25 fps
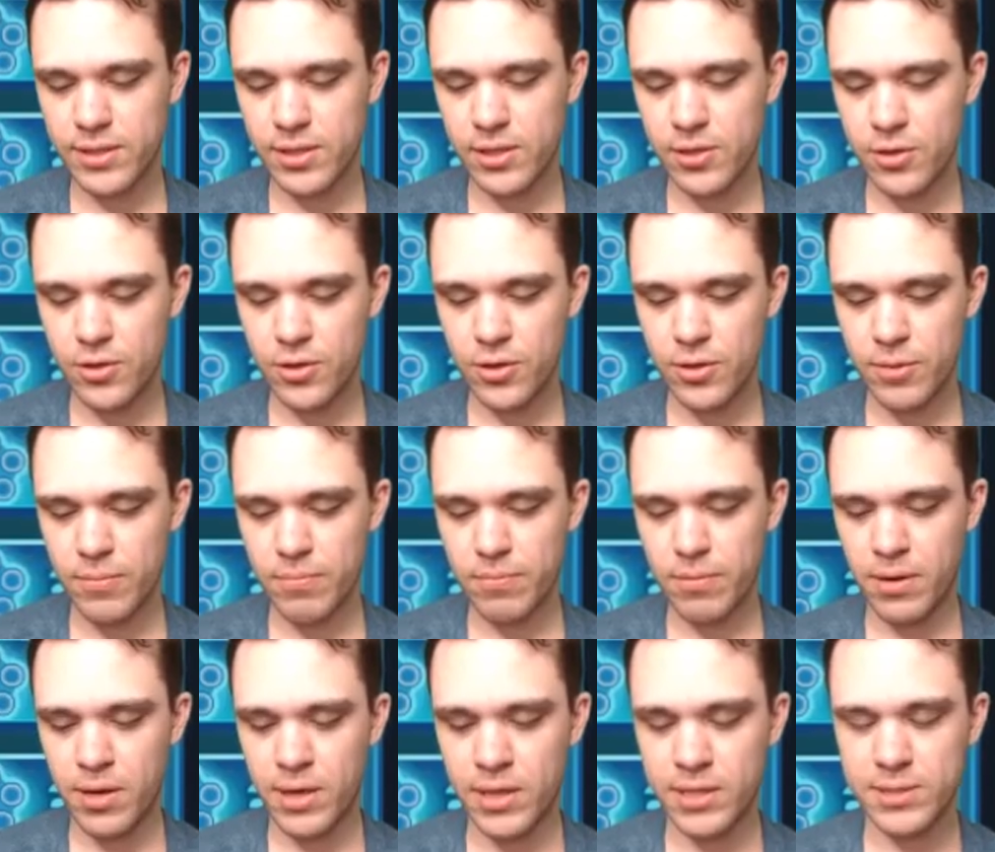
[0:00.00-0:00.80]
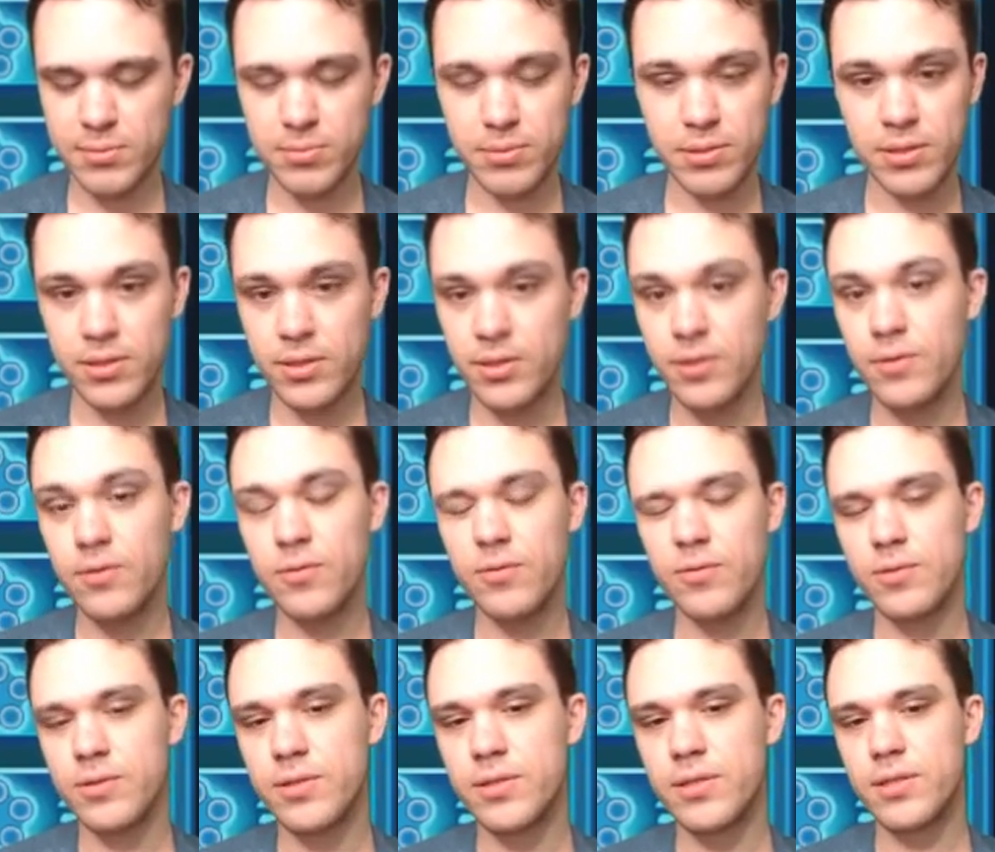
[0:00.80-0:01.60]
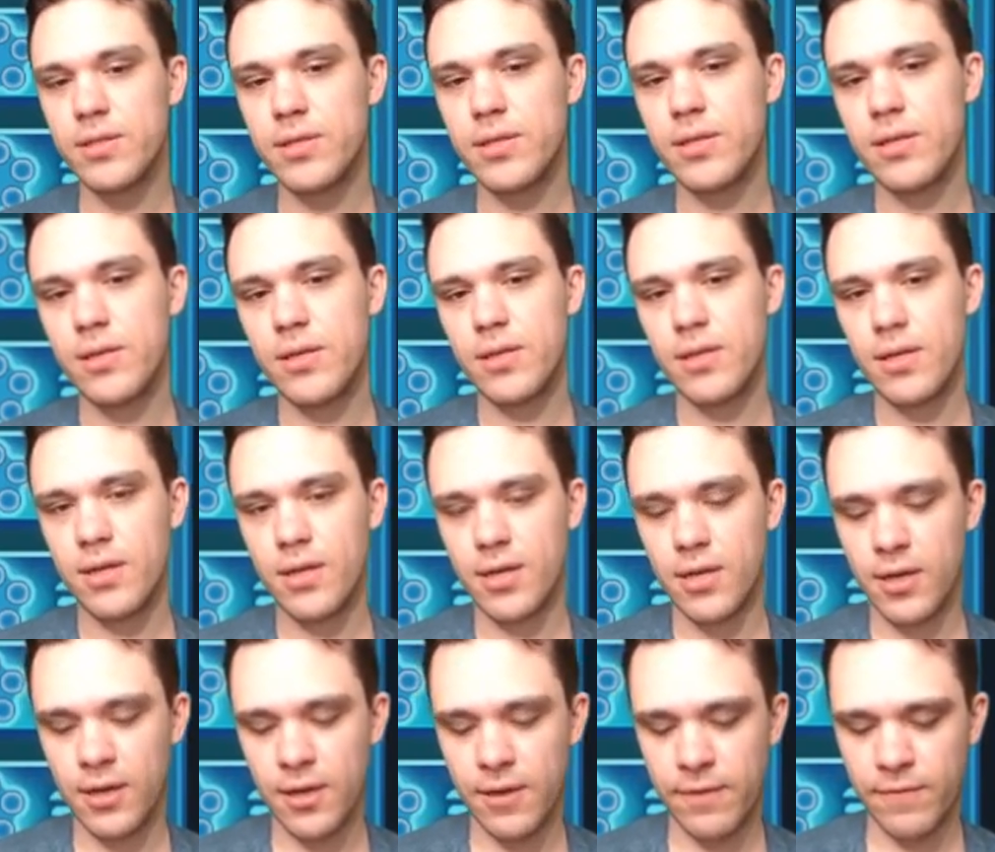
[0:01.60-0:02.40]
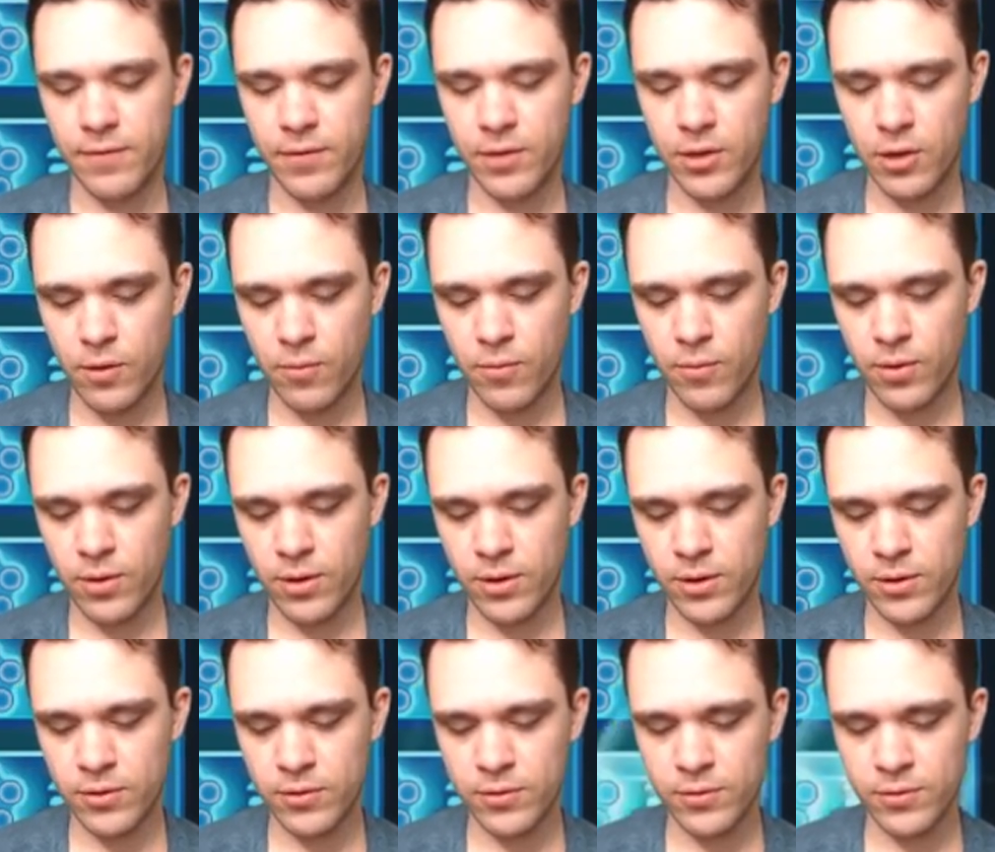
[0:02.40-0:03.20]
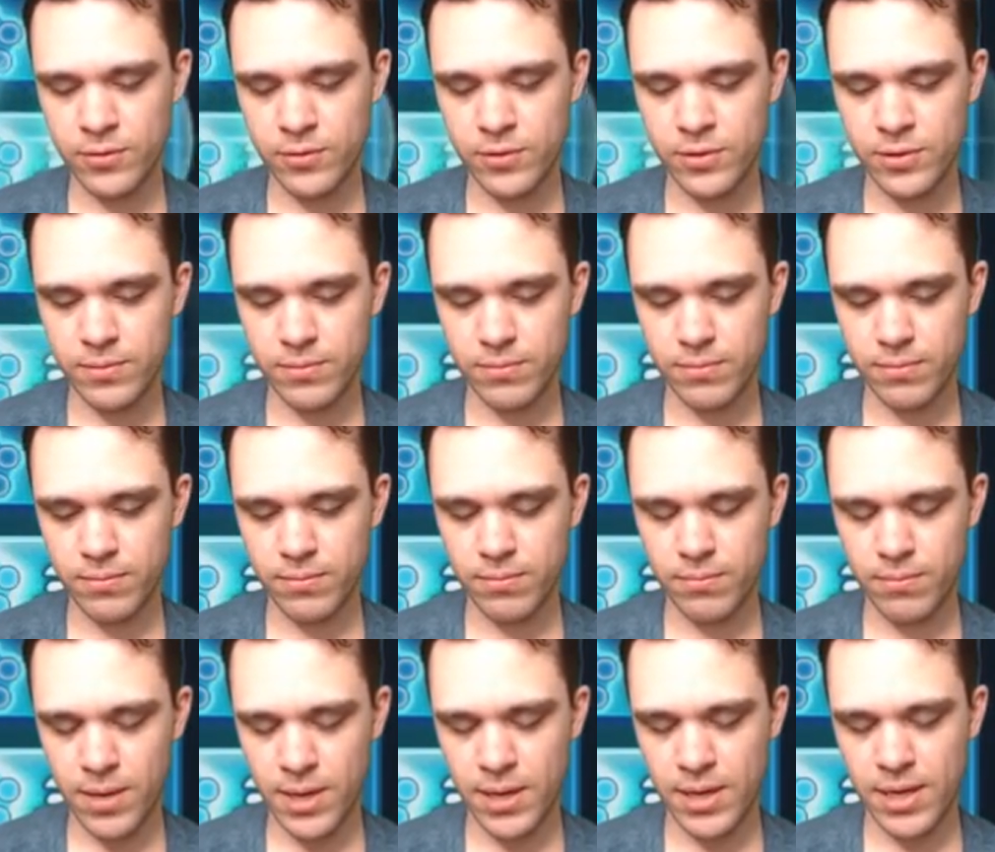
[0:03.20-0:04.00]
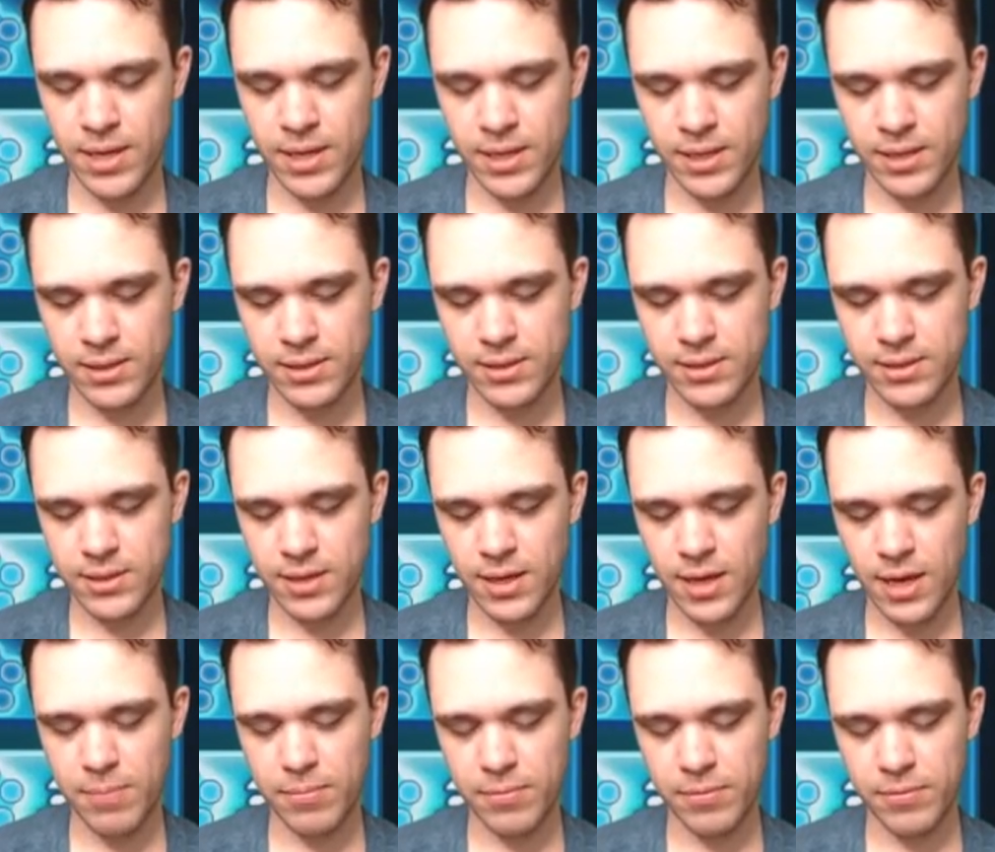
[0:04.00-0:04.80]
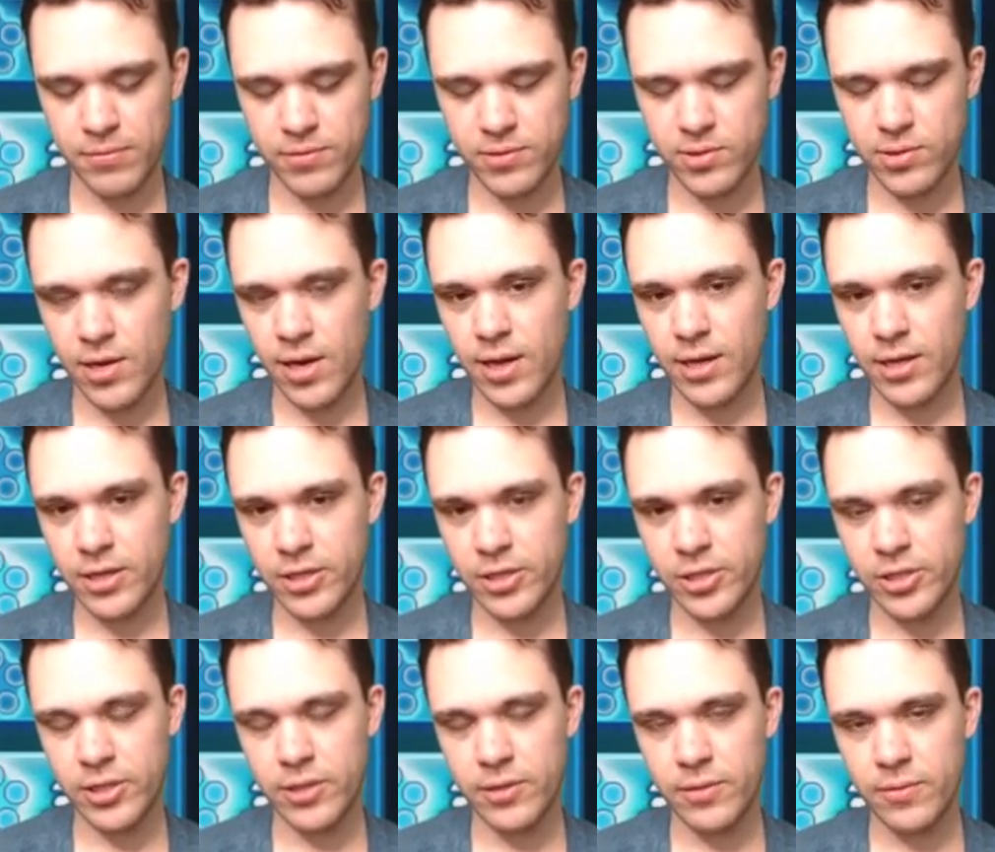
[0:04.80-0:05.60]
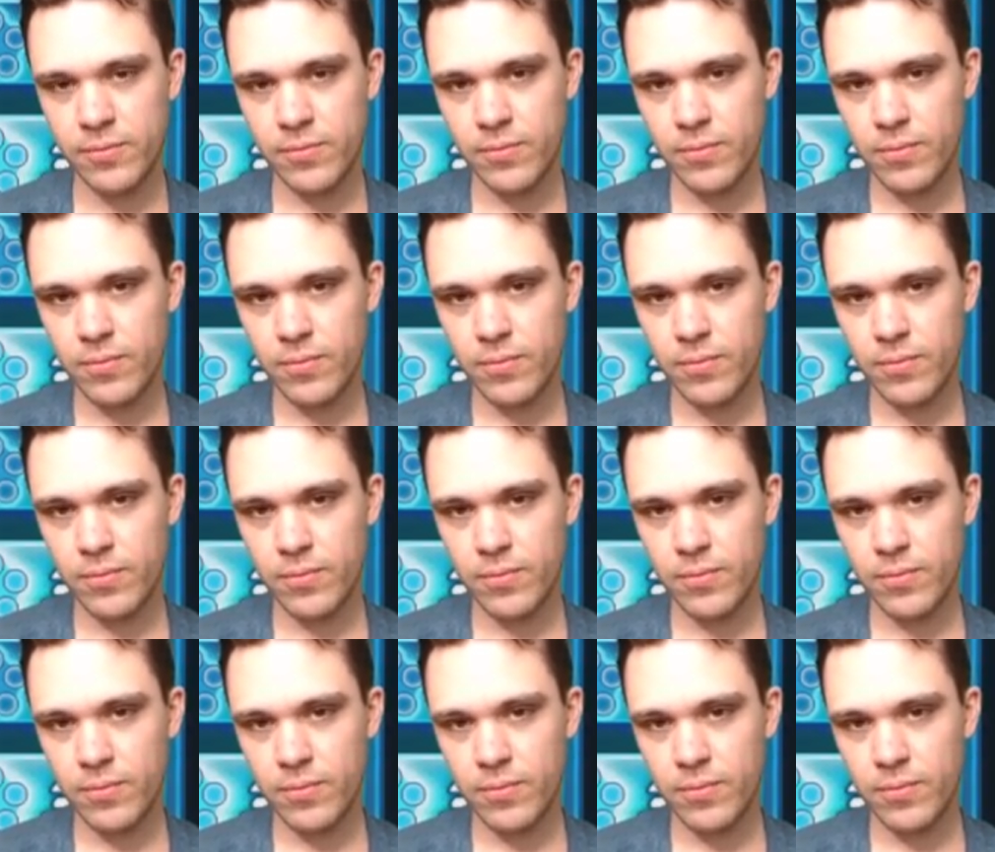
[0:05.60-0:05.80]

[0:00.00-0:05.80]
that you could possibly use uh, if you don't want to use my type of strategy